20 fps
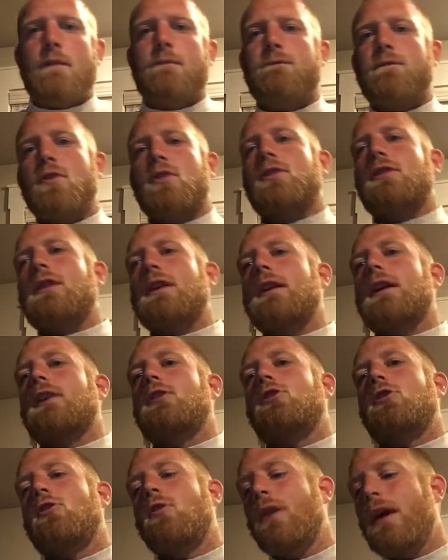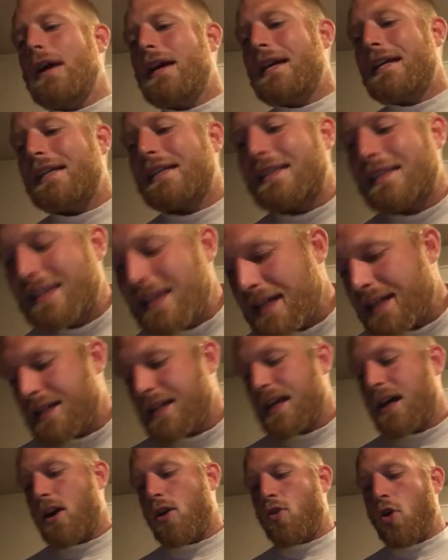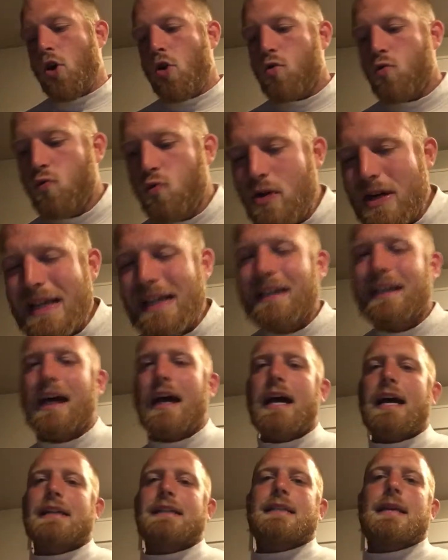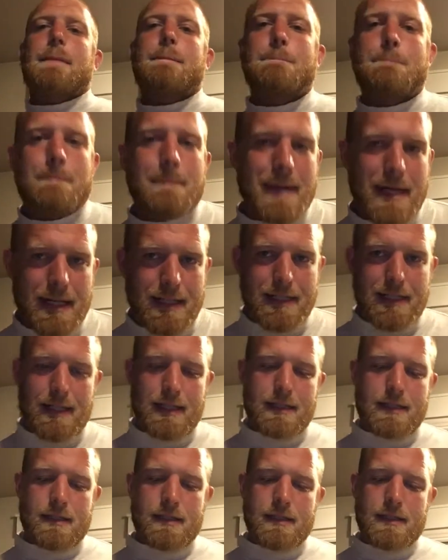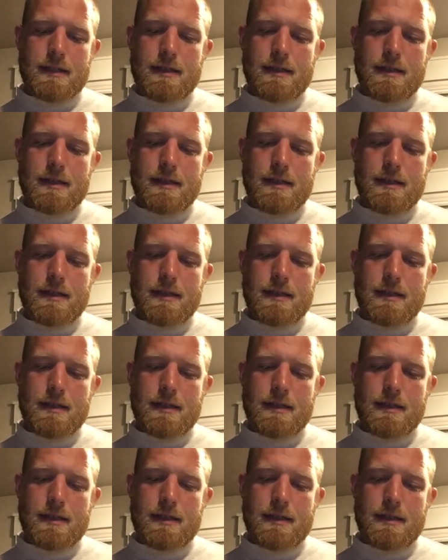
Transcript: first thing I do is sit down, relax, meditate.